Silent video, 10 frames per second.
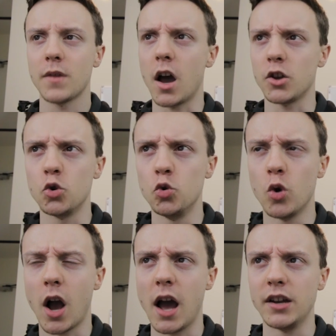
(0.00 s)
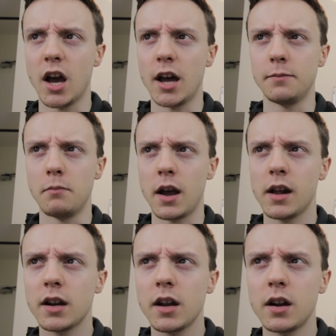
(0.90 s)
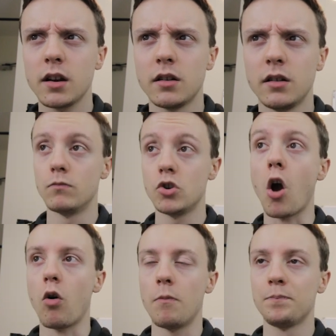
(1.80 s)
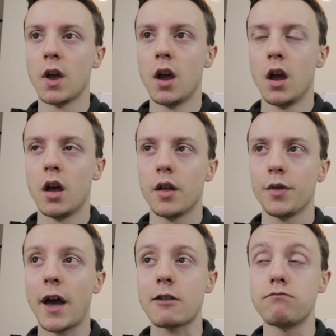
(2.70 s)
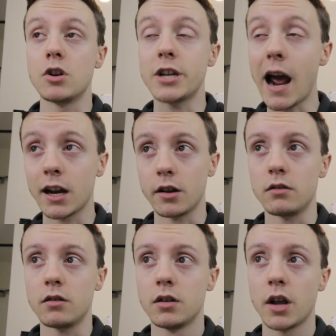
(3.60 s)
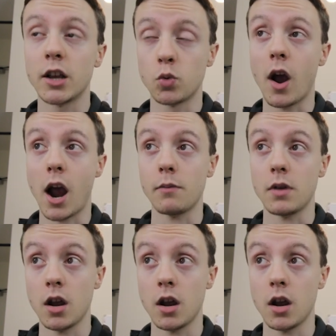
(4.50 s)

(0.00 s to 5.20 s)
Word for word: Are you an admirer? No. That medallion is why I'm